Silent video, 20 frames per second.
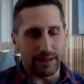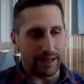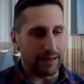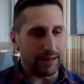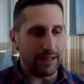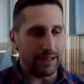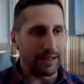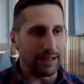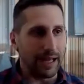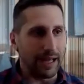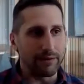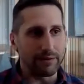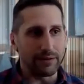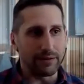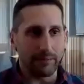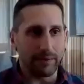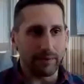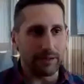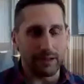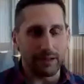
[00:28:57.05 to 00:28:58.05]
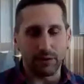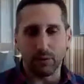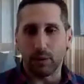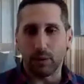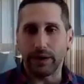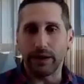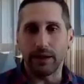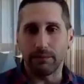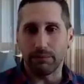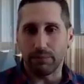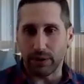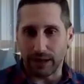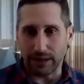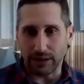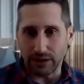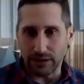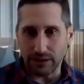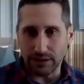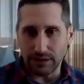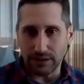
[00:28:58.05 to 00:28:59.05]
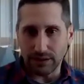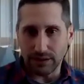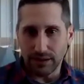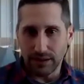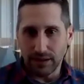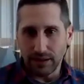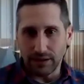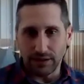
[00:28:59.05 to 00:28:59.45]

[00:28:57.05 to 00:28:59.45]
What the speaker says: I think now it's something like 20 impressions.